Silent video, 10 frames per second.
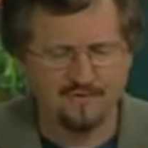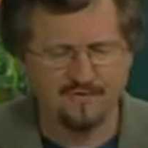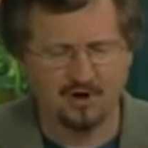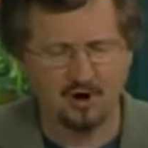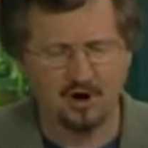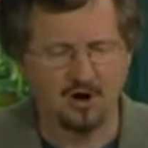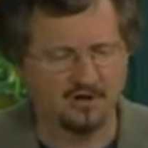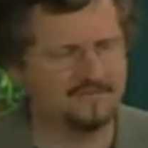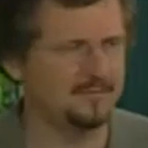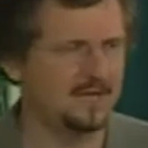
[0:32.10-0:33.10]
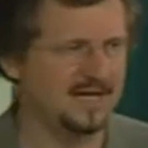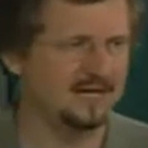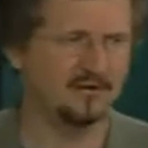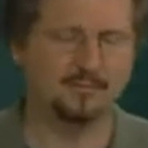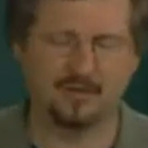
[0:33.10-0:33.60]
for all of the
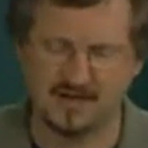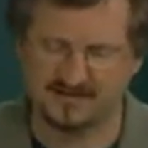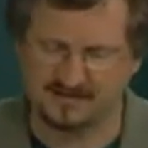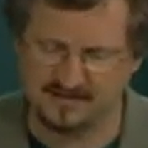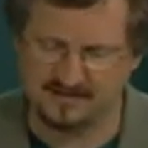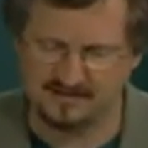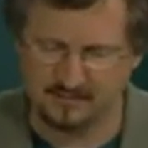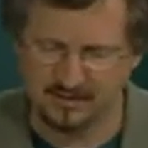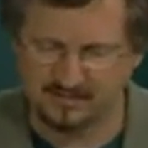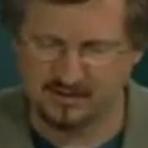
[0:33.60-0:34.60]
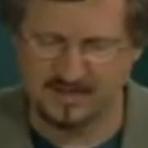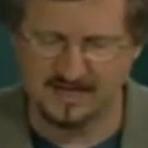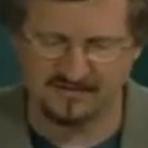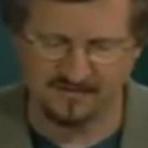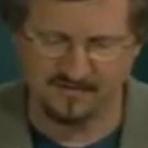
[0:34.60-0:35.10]
molecular processes that we've looked
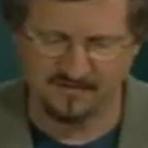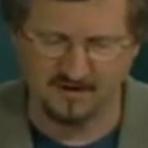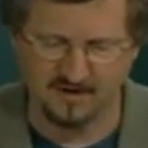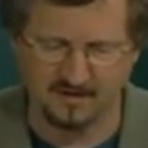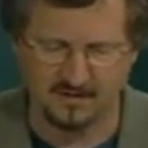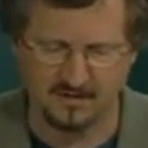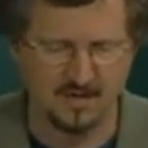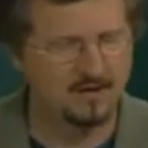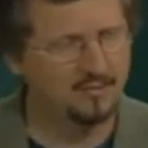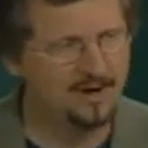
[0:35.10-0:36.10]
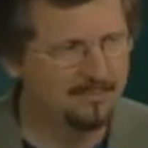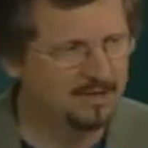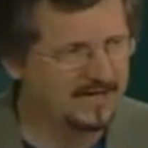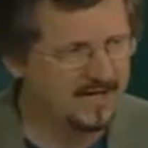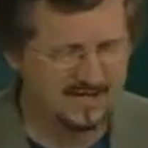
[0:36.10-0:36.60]
at so far,
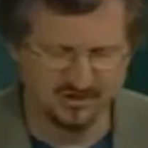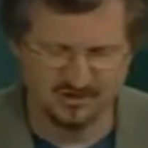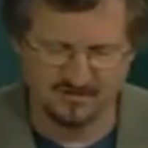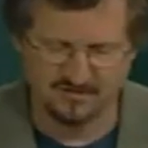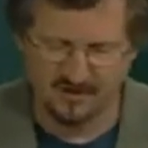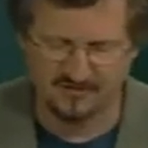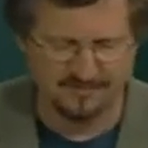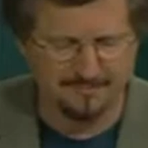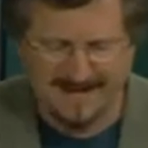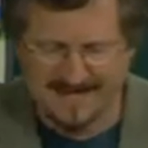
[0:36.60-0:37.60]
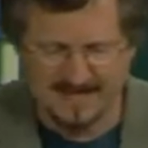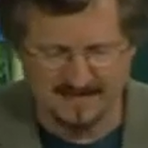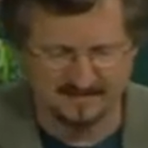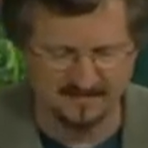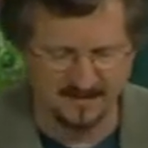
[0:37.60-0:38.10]
replication involves many
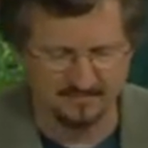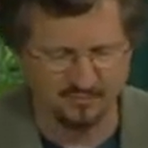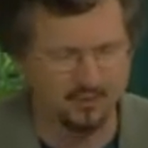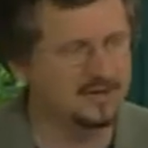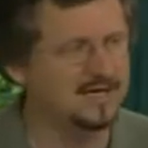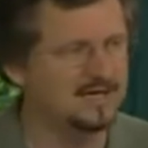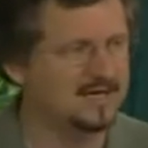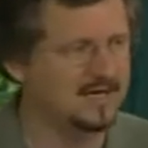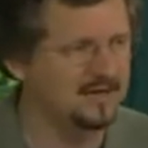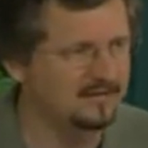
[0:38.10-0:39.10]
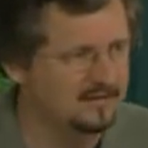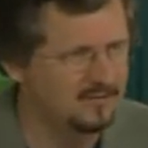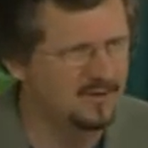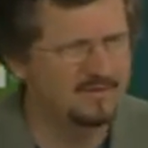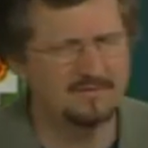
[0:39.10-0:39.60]
enzymes working together in
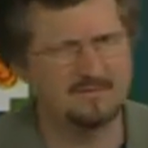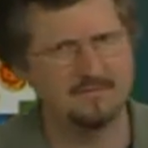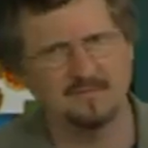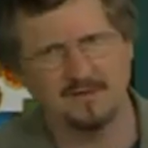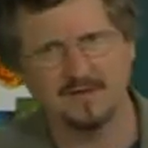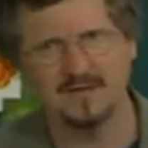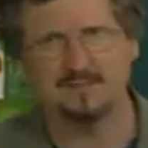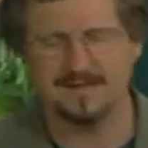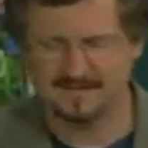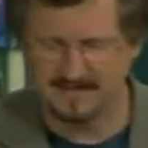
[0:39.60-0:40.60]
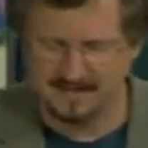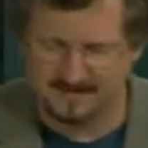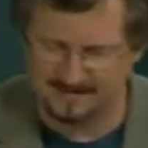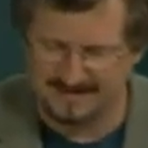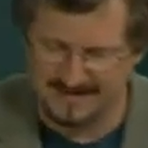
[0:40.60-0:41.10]
what really can be seen
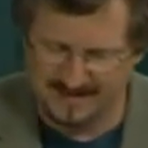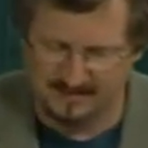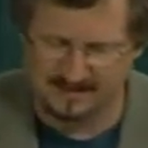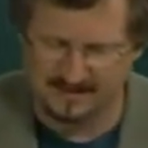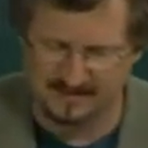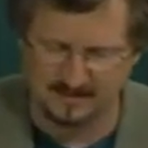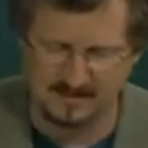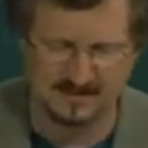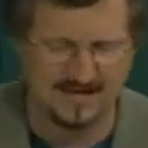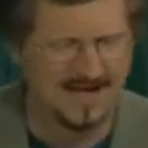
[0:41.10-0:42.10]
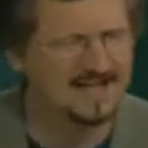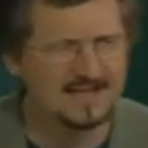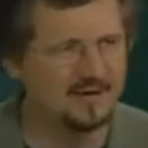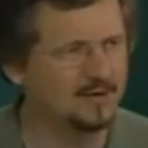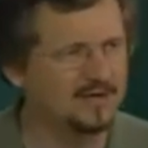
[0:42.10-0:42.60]
as an elegant and
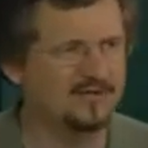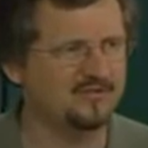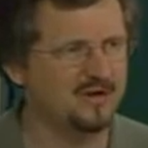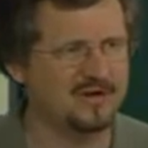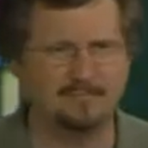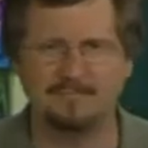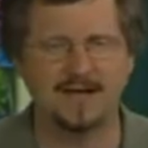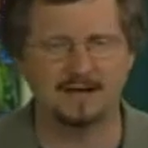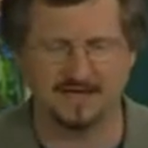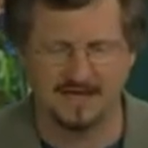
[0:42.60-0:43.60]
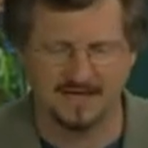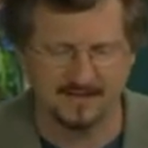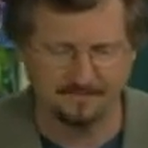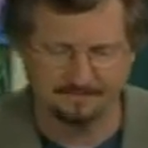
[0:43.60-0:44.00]
highly orchestrated ballet,